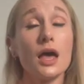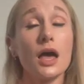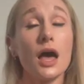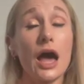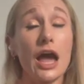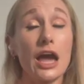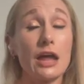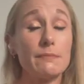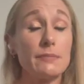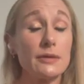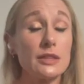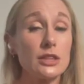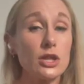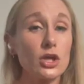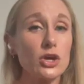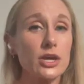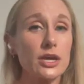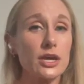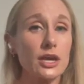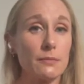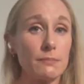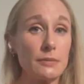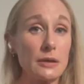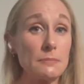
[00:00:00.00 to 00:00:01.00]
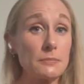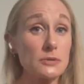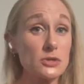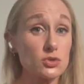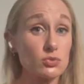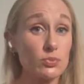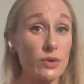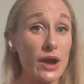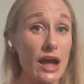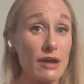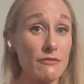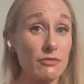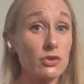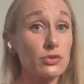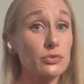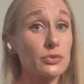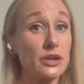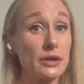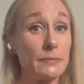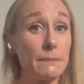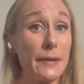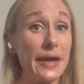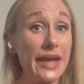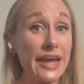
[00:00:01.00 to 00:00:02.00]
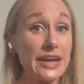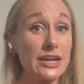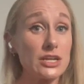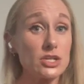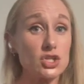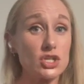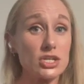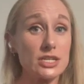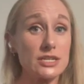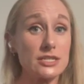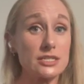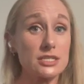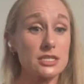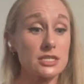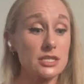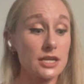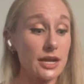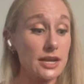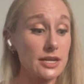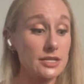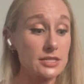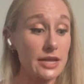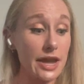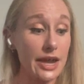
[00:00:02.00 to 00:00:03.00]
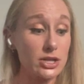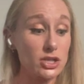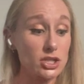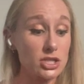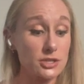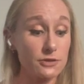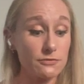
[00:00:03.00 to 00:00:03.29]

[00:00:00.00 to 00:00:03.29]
I've been looking at people's Ravelry pages because I just